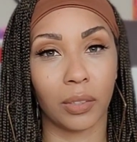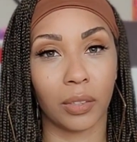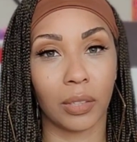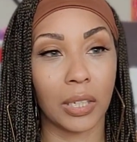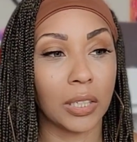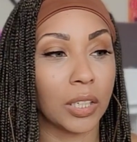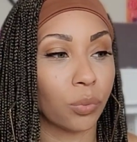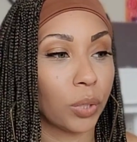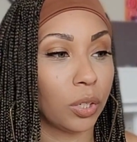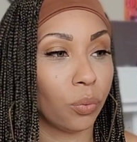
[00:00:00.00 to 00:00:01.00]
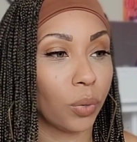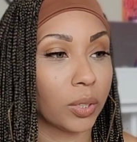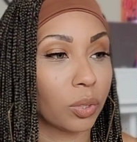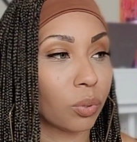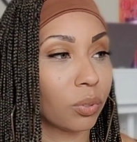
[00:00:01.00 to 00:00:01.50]
this is when you want
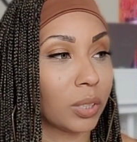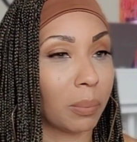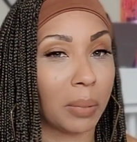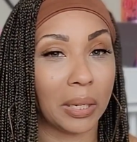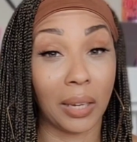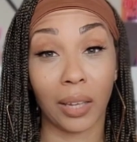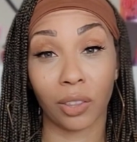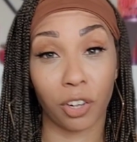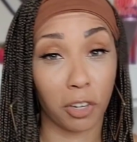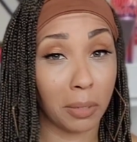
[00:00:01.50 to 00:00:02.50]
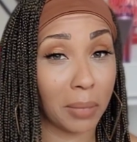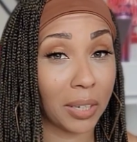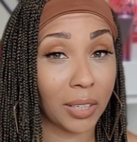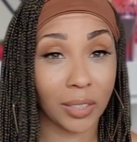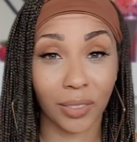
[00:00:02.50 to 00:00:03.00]
school to be like 30
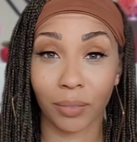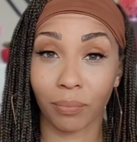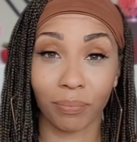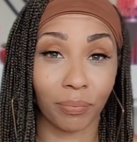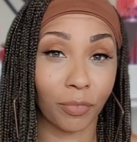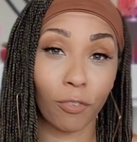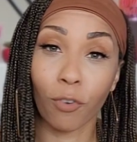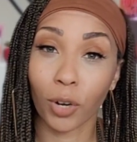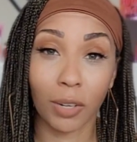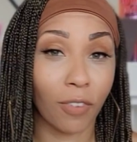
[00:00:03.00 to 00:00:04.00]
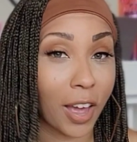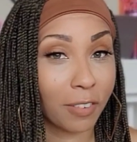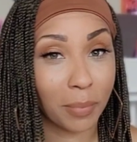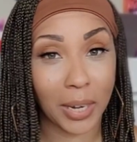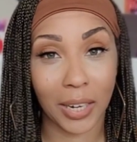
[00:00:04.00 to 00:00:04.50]
minutes,
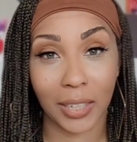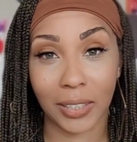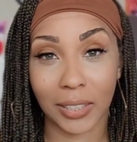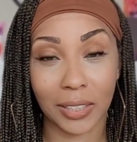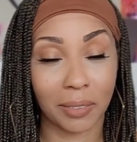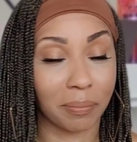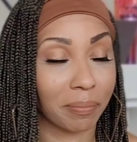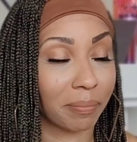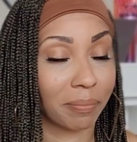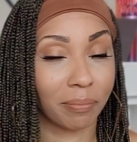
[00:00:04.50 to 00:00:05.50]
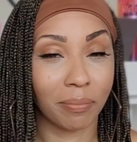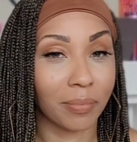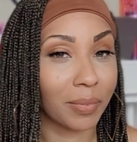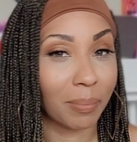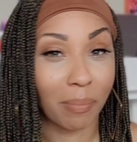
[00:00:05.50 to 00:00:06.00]
45 minutes,
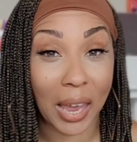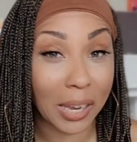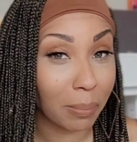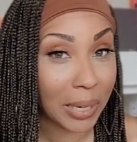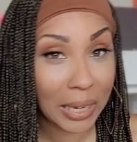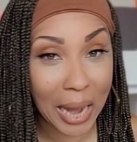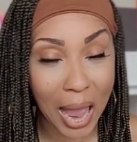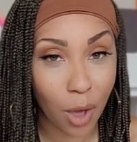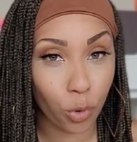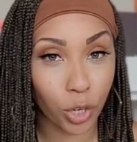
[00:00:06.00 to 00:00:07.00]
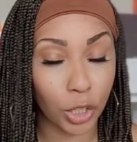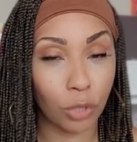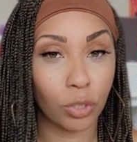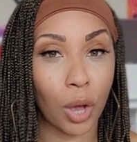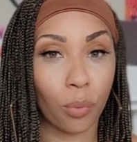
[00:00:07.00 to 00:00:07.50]
maybe an hour.
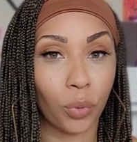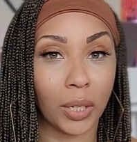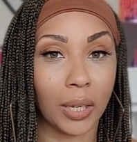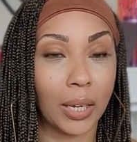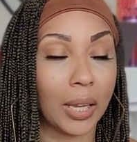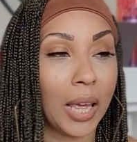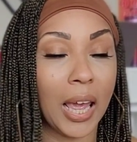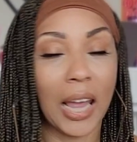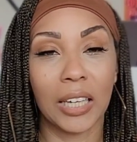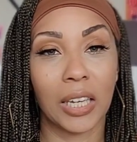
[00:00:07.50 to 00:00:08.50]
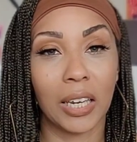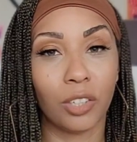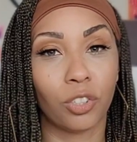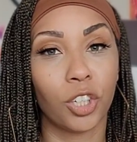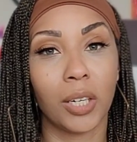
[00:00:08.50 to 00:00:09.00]
You don't really.
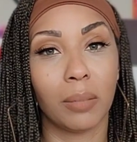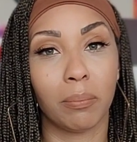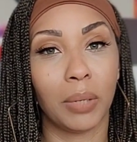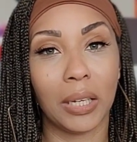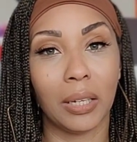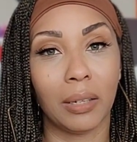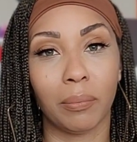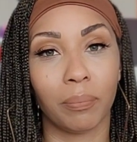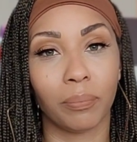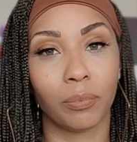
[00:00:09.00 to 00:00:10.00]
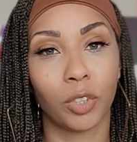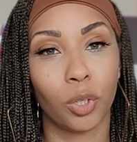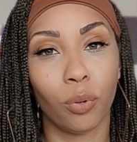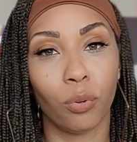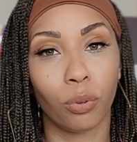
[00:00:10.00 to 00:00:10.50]
It shouldn't be
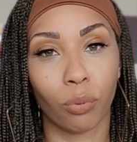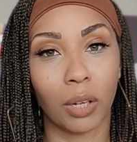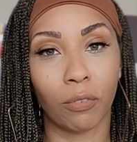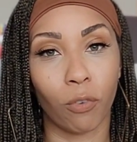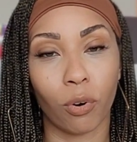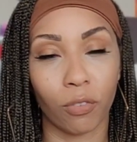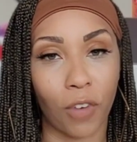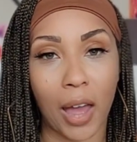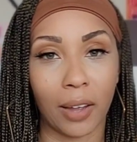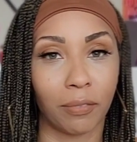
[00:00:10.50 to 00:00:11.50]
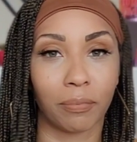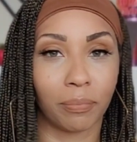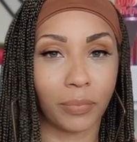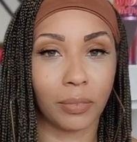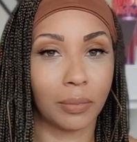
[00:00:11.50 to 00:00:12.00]
2, 3, 4, 5,
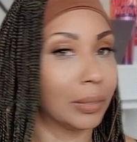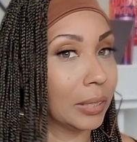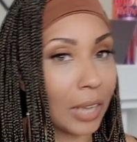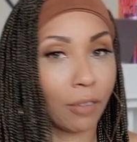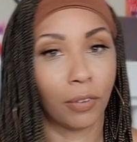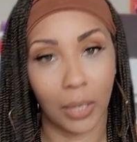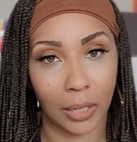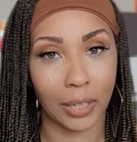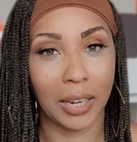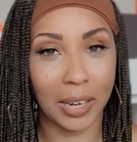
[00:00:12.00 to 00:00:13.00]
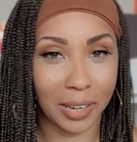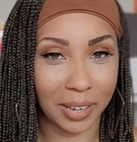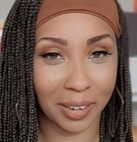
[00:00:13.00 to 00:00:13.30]
definitely